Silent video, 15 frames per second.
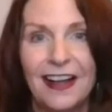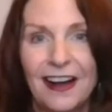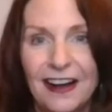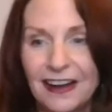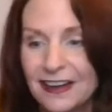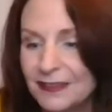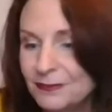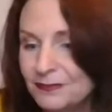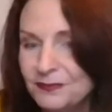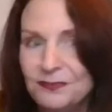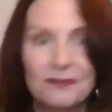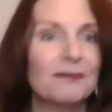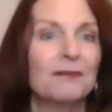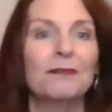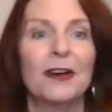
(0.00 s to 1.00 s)

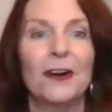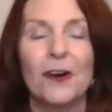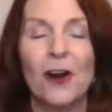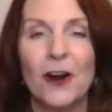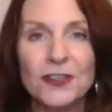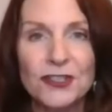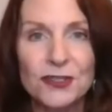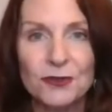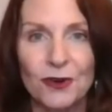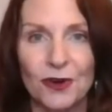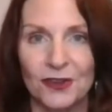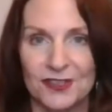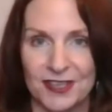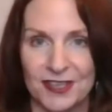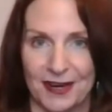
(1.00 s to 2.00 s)
But our hearts are
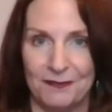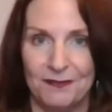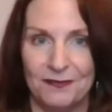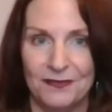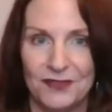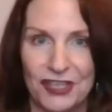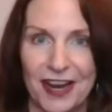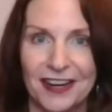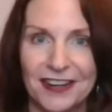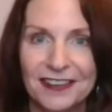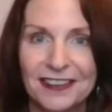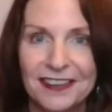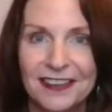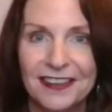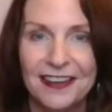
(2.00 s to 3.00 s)
all the same shade.
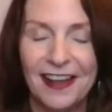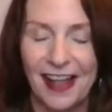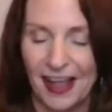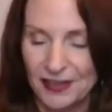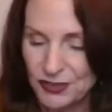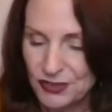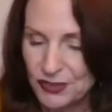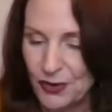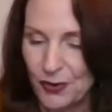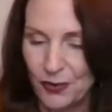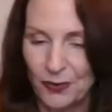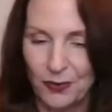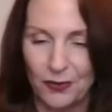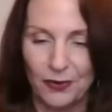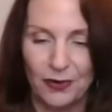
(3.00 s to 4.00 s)
And
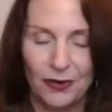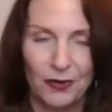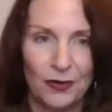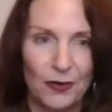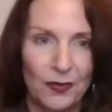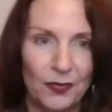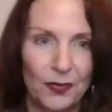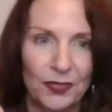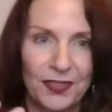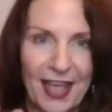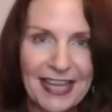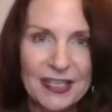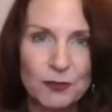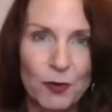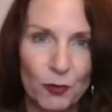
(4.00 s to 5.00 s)
so
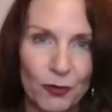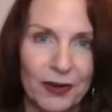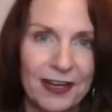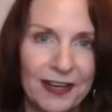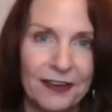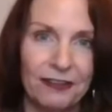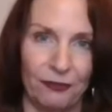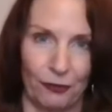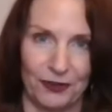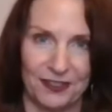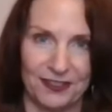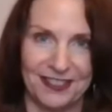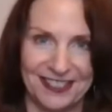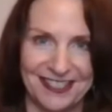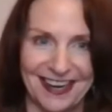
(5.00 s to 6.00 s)
that's what we're here for
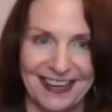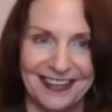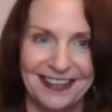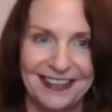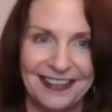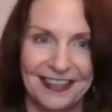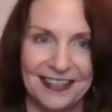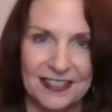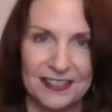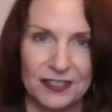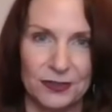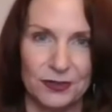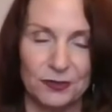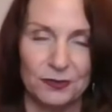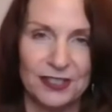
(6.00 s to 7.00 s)
tonight, is
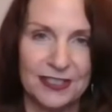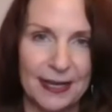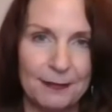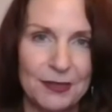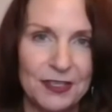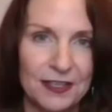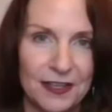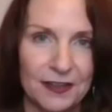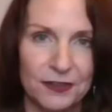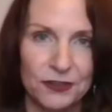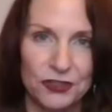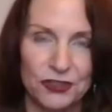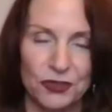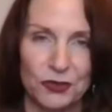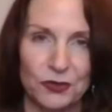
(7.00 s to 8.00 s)
to step into the other
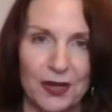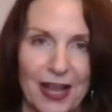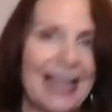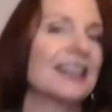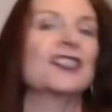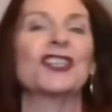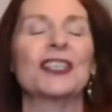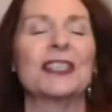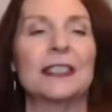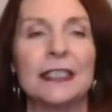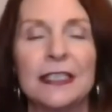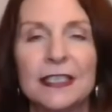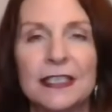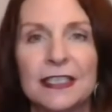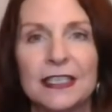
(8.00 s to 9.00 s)
shoe and just
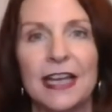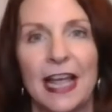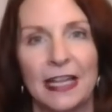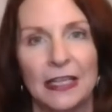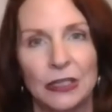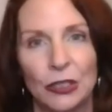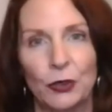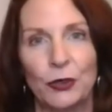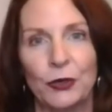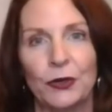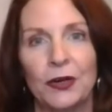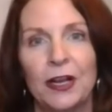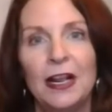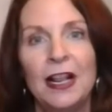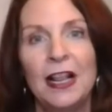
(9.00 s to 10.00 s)
listen and
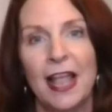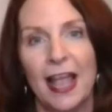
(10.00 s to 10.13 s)
learn